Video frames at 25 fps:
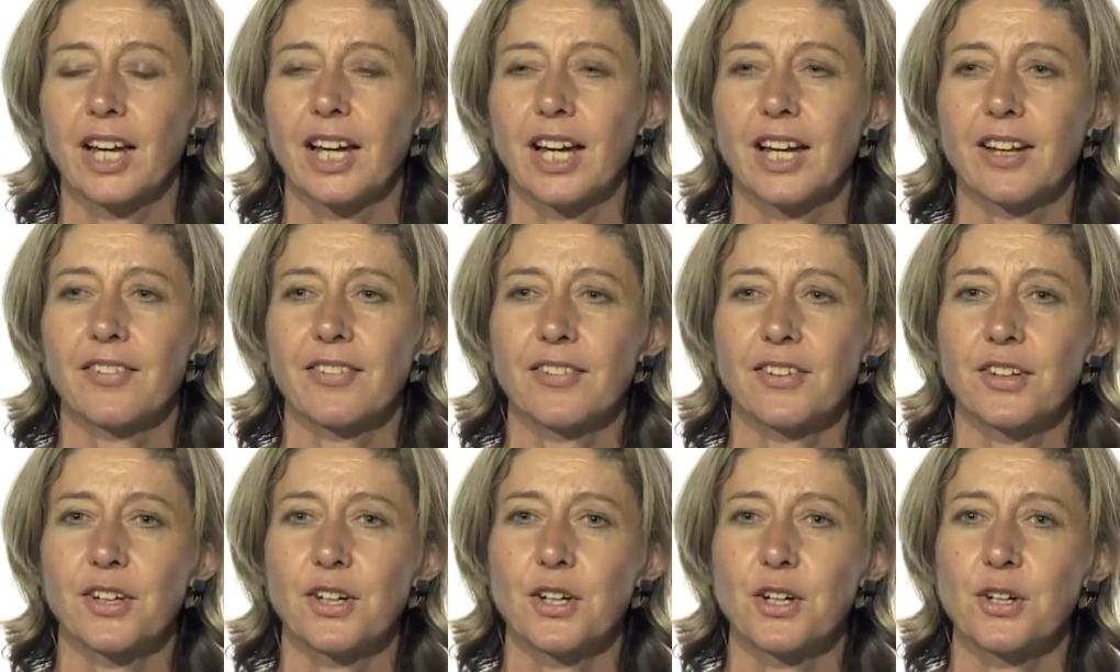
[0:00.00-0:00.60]

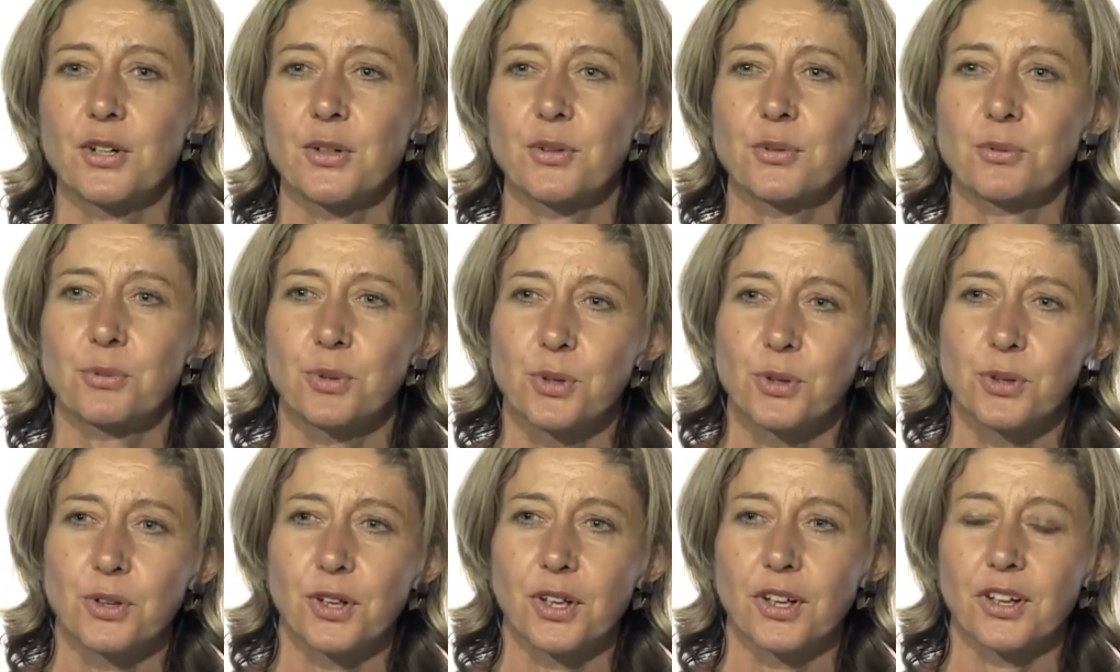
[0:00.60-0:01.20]
As a
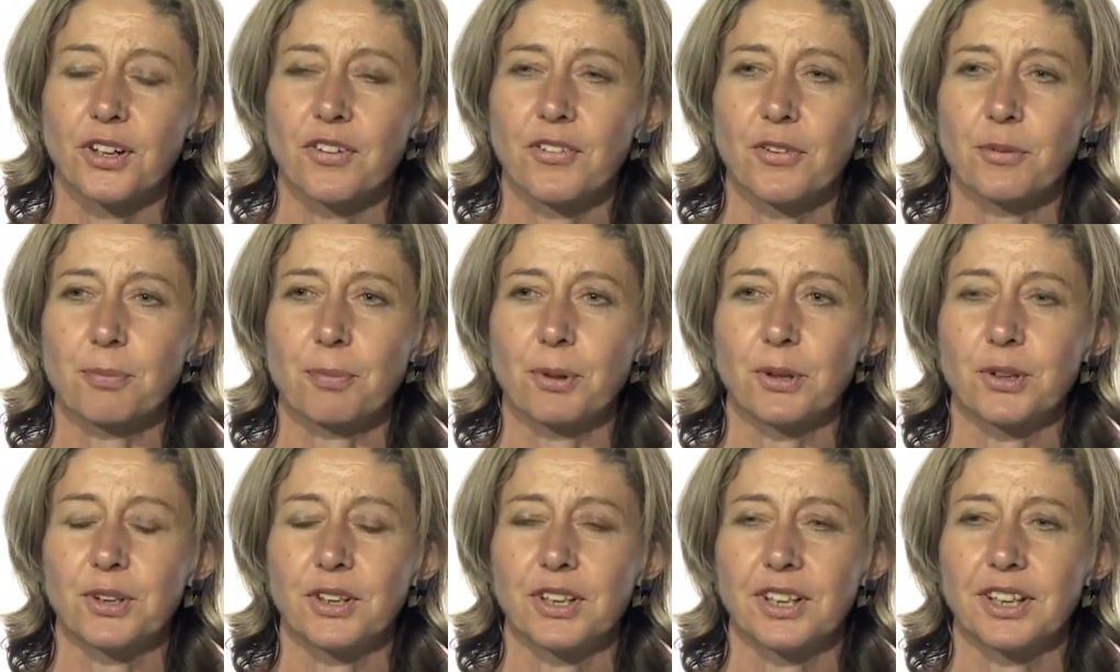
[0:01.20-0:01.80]
war
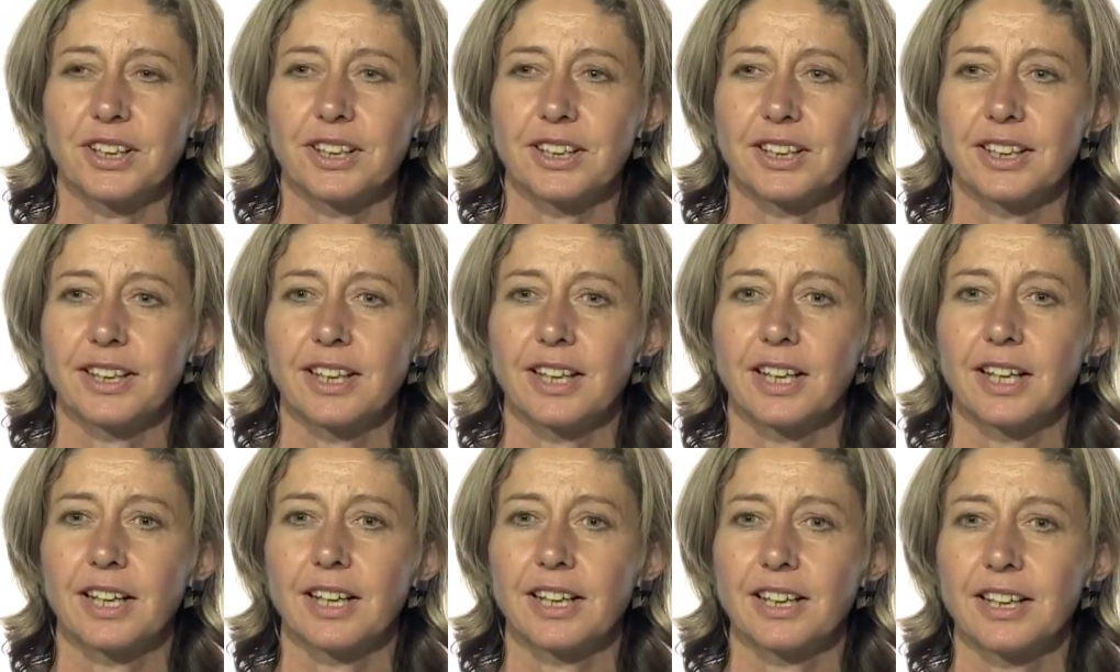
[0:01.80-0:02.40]
correspondent,
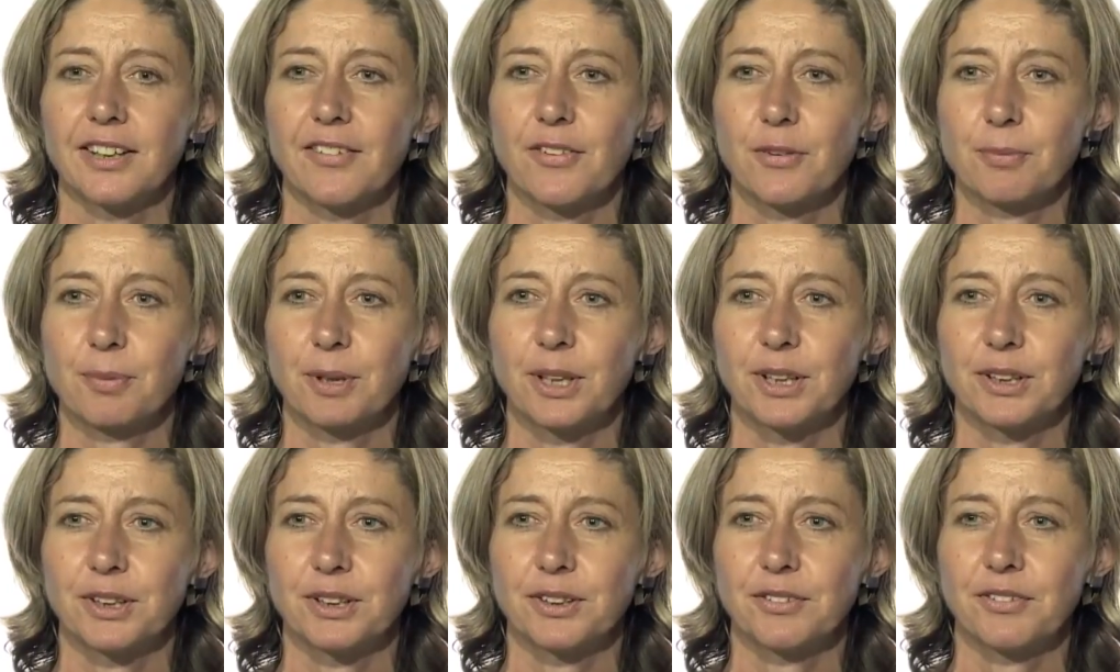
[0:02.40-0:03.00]
I
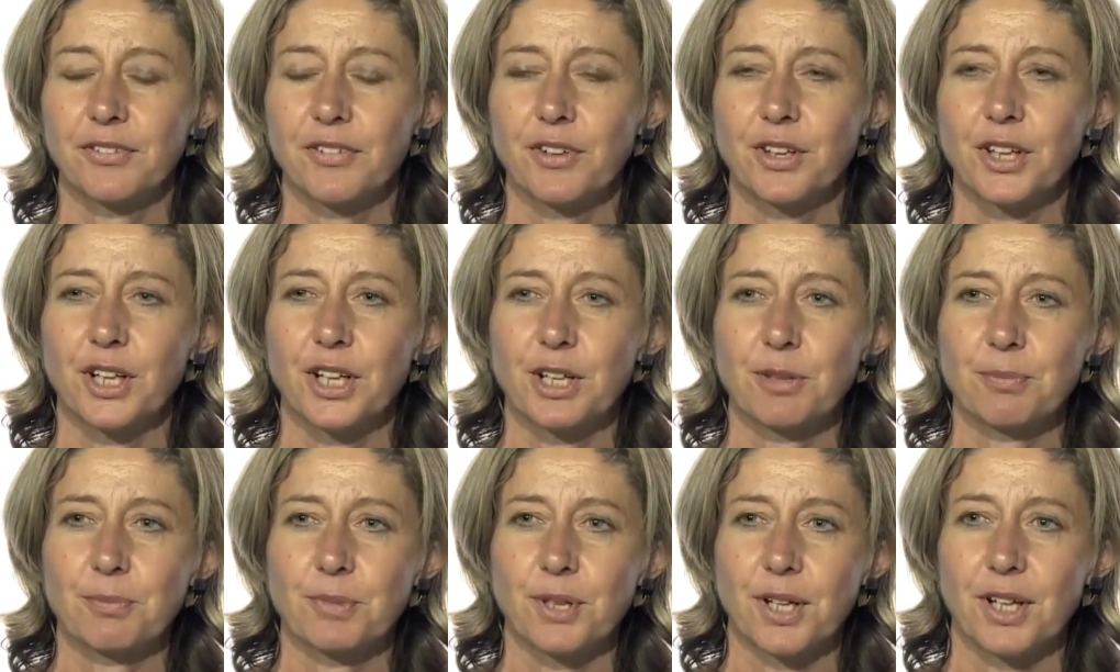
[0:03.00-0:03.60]
spend a lot of
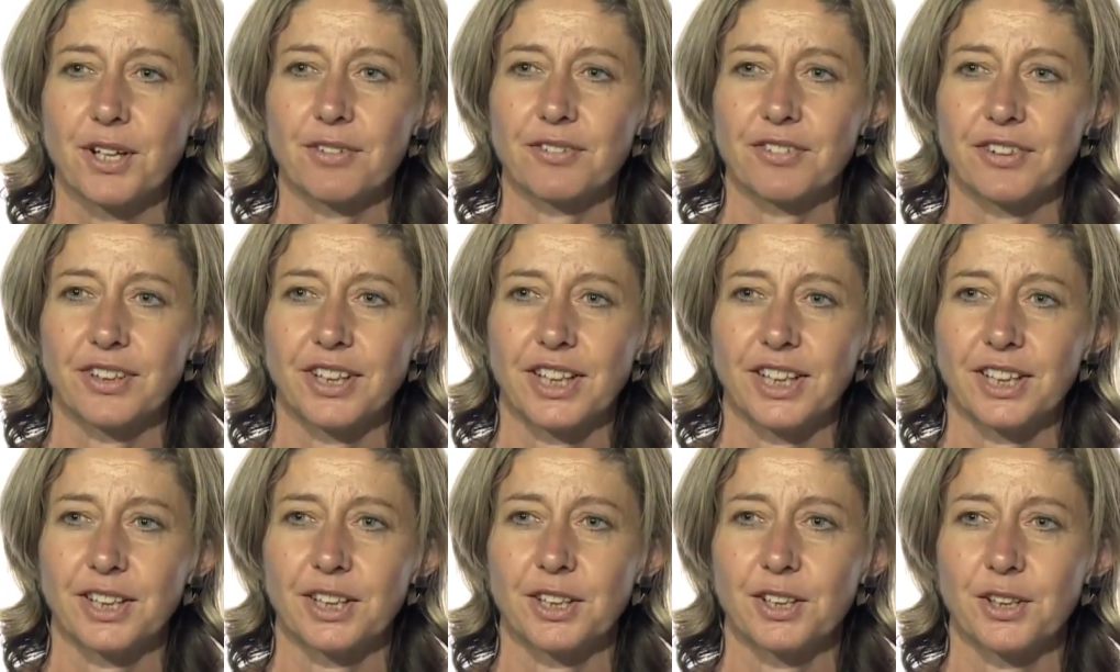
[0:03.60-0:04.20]
time
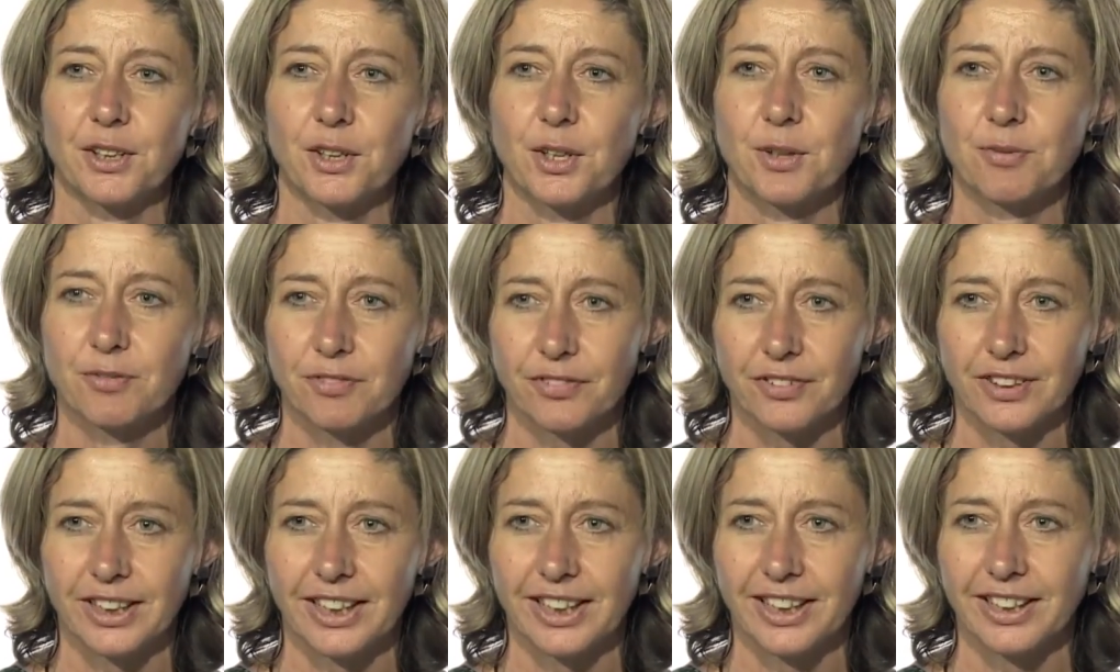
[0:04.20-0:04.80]
covering
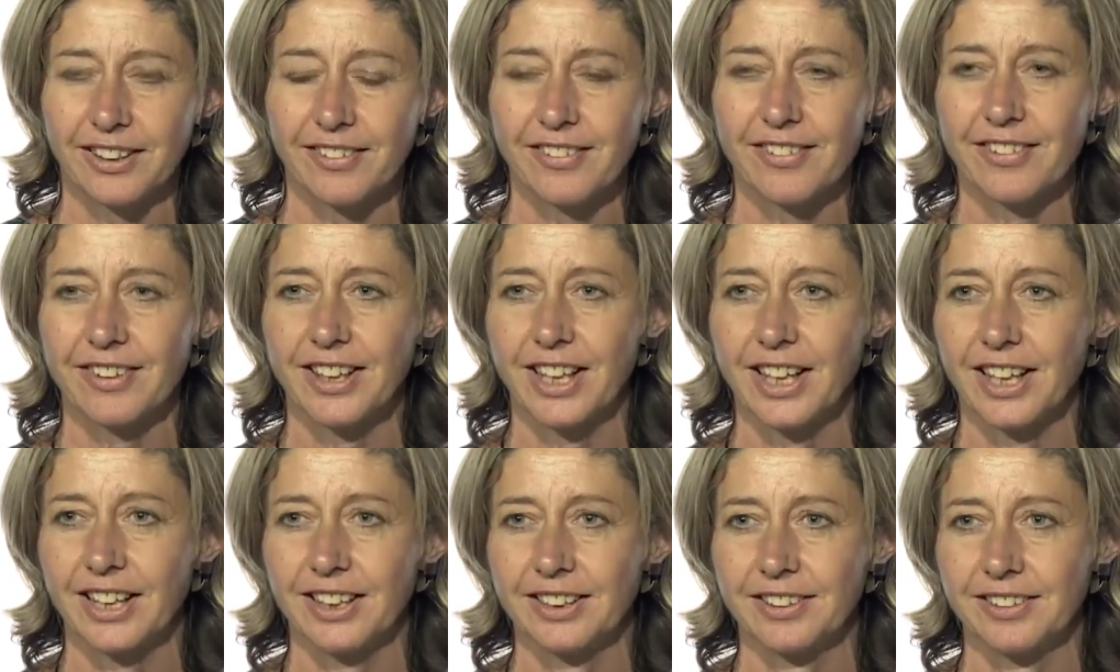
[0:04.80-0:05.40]
conflict
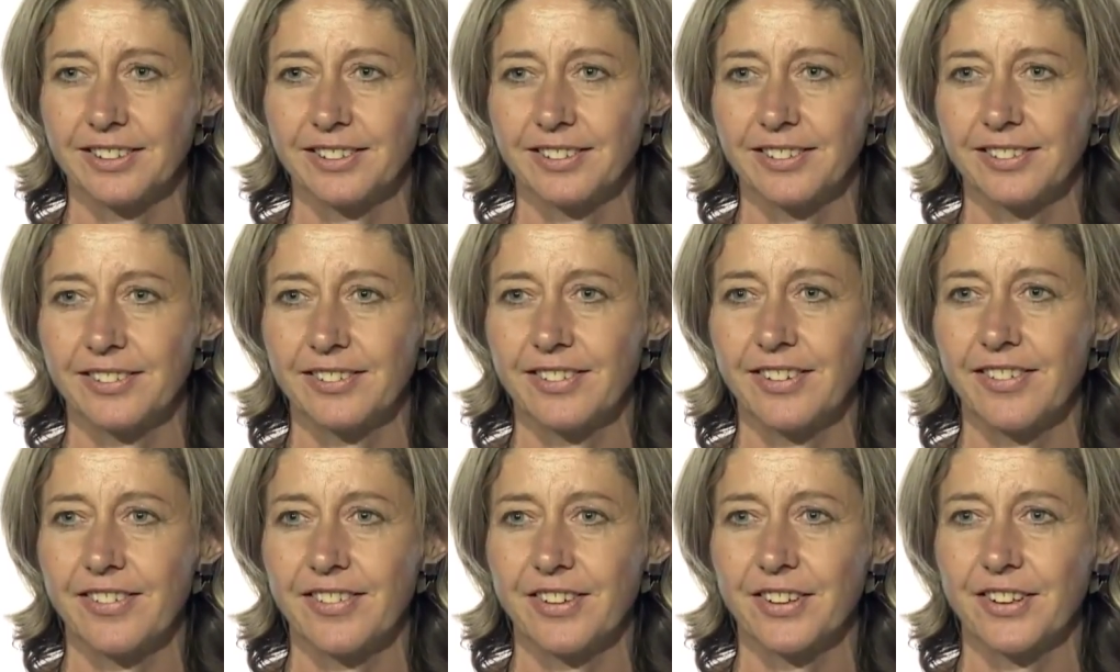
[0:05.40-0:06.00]

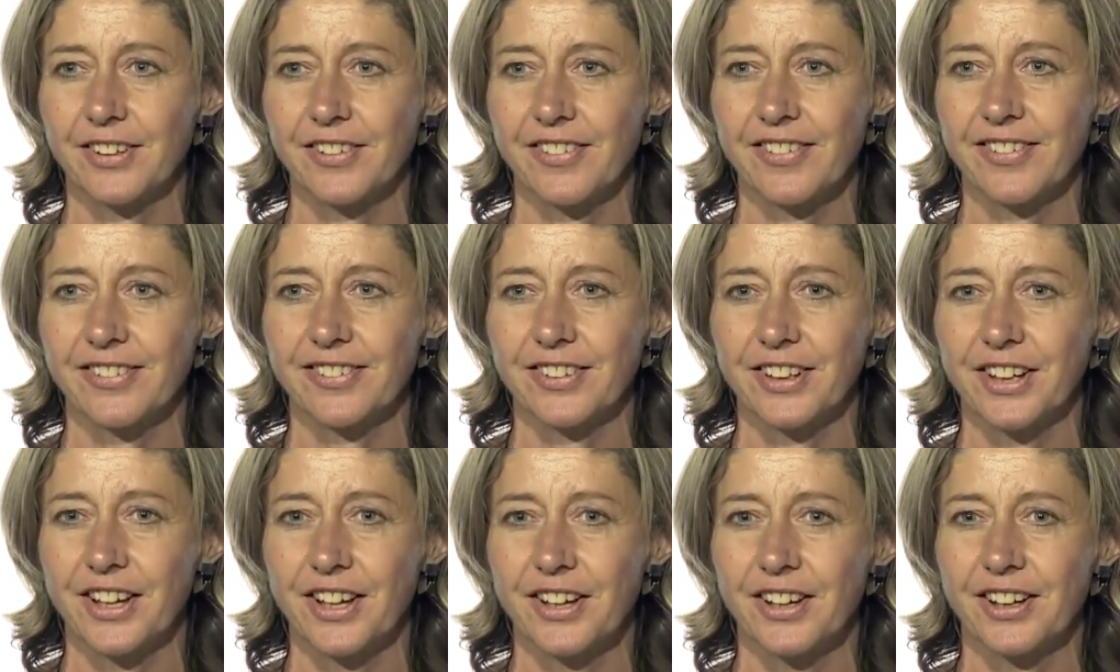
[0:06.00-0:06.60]
and
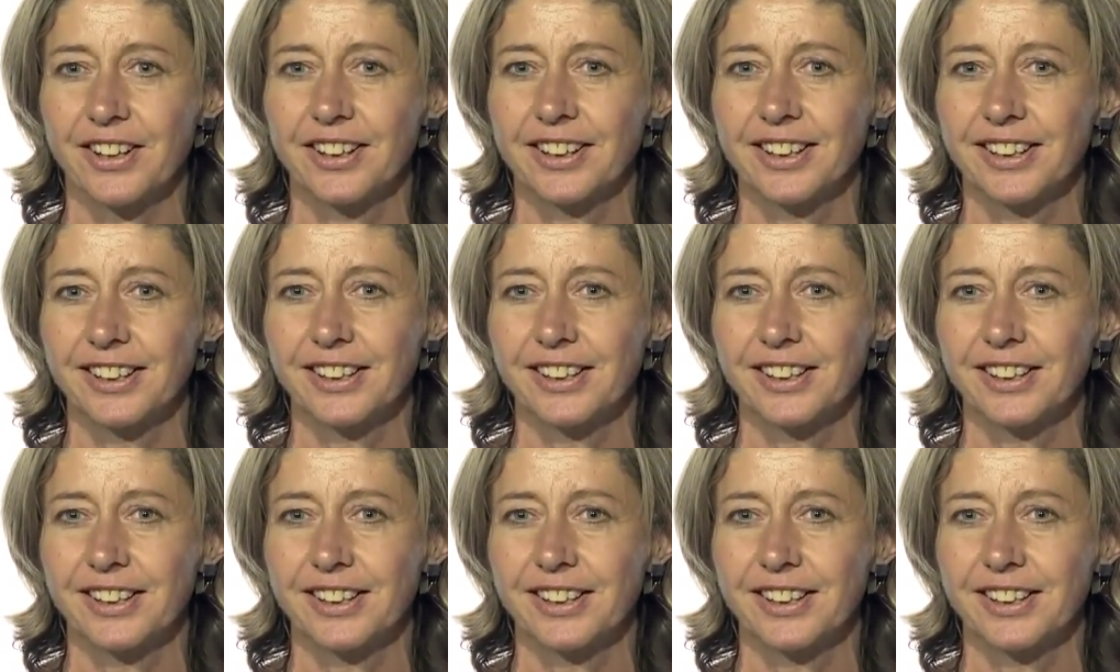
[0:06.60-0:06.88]
disaster.